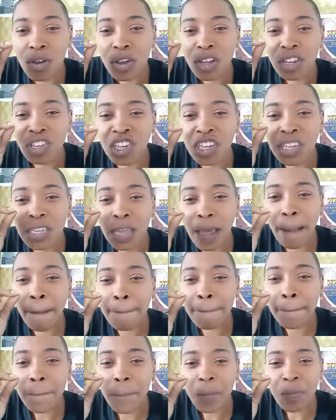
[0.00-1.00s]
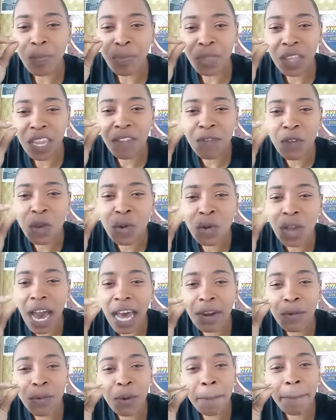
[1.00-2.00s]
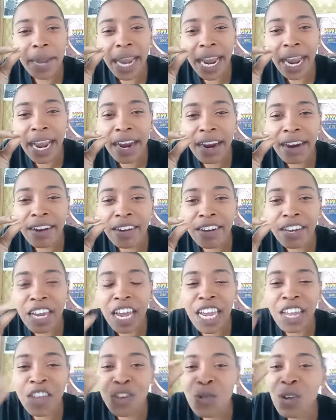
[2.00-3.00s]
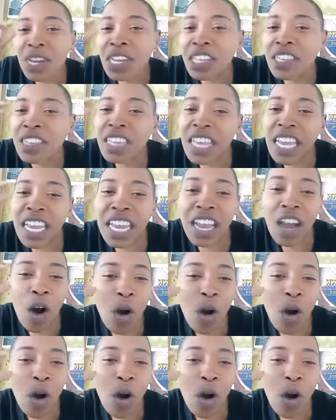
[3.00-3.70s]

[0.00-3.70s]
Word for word: just like if you got it repaired and you could see,